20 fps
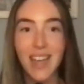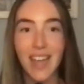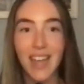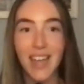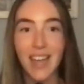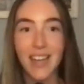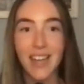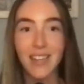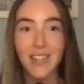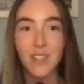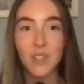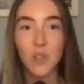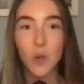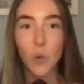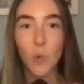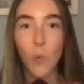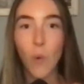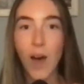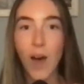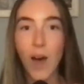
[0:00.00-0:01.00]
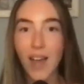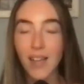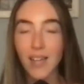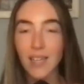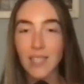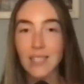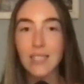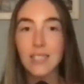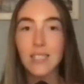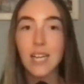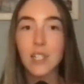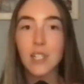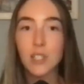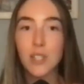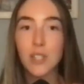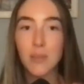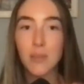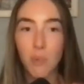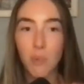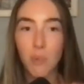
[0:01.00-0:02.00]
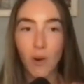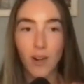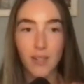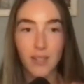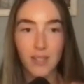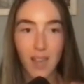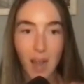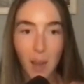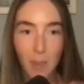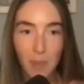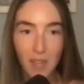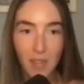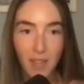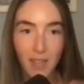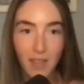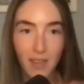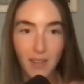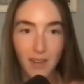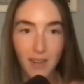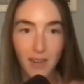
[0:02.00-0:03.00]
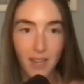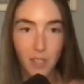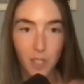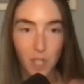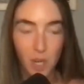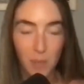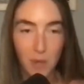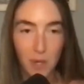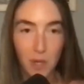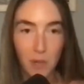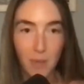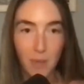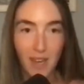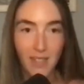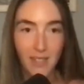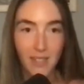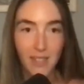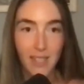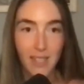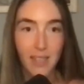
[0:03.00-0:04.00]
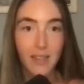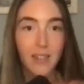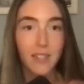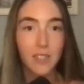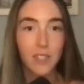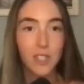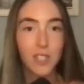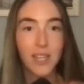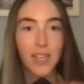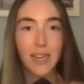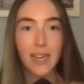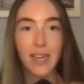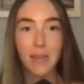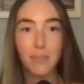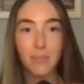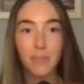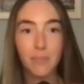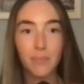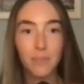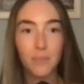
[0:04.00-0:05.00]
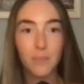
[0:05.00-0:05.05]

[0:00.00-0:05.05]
and why it's such an important topic in German New Medicine and GNM.